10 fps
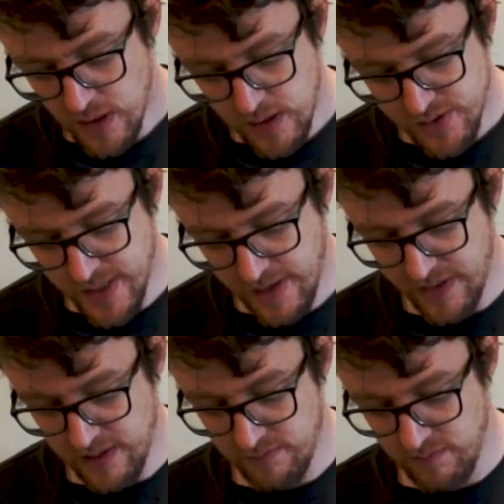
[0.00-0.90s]
So yeah,
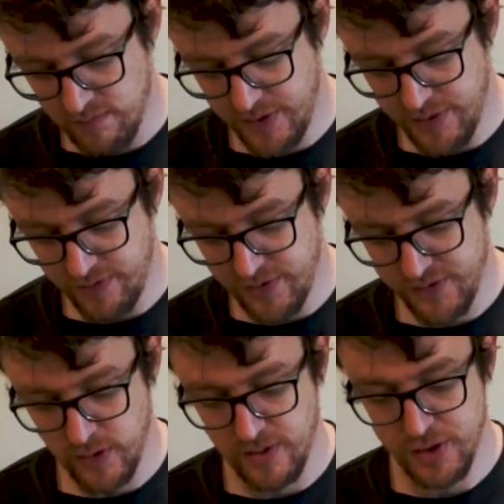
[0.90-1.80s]
that you
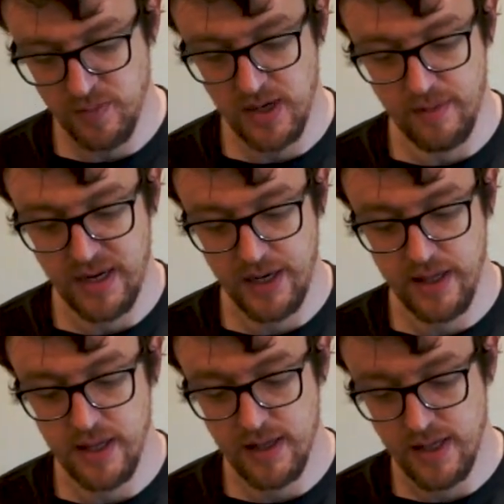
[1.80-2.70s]
saw me just plug it back
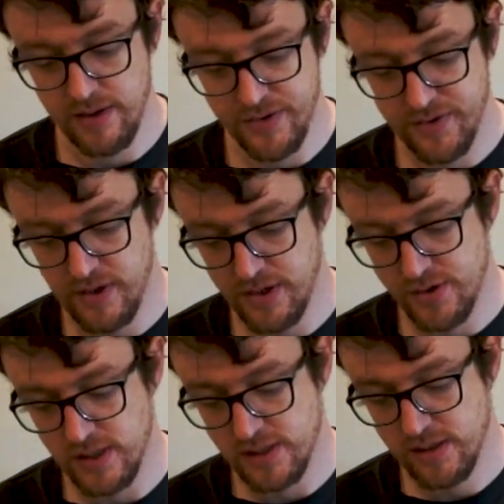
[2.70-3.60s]
in there, that just
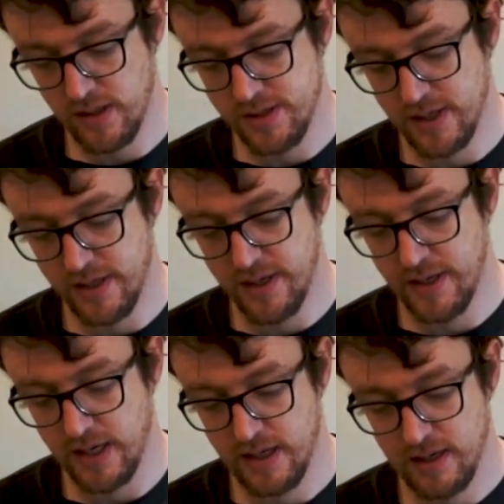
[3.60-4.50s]
literally slots in
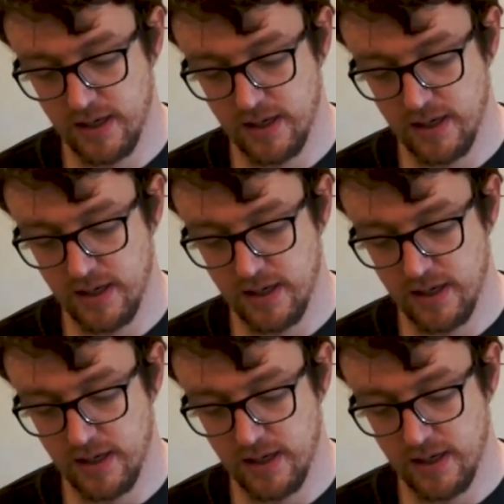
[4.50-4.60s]
and then